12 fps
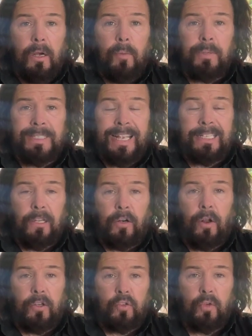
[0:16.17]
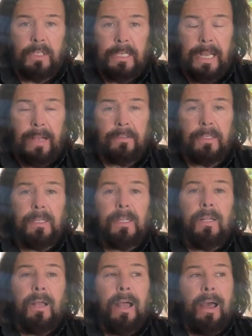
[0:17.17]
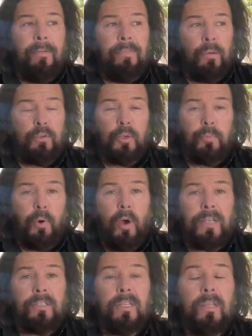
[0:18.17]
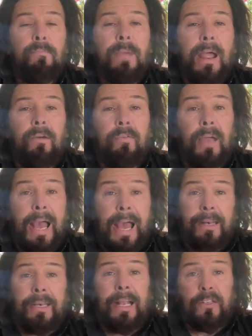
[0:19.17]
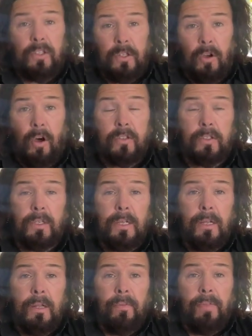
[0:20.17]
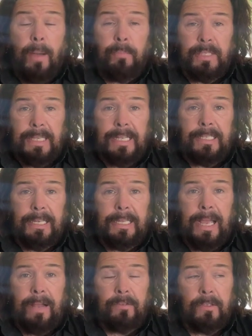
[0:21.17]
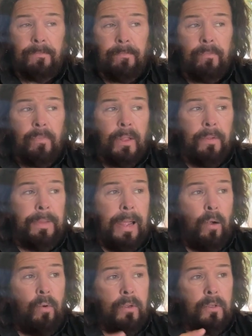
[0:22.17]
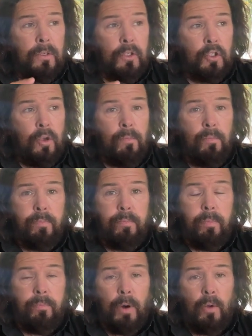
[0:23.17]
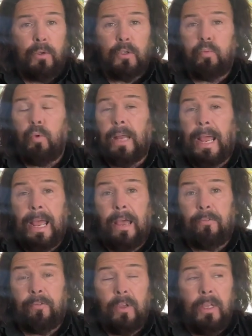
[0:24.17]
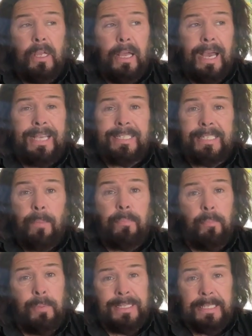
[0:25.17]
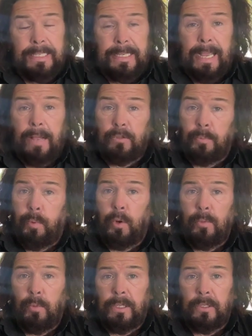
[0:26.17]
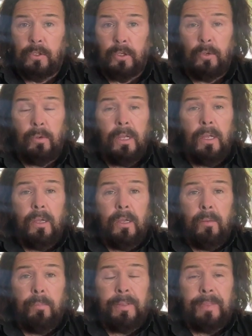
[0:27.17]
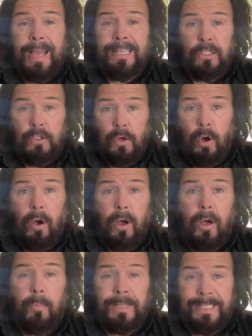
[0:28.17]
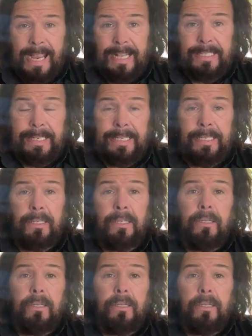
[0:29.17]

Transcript: protected client's trust account? And they were surprised at the amount that hadn't actually got that protected account. Now, some brokers will have a separate business account to put your money into, but that is not a protected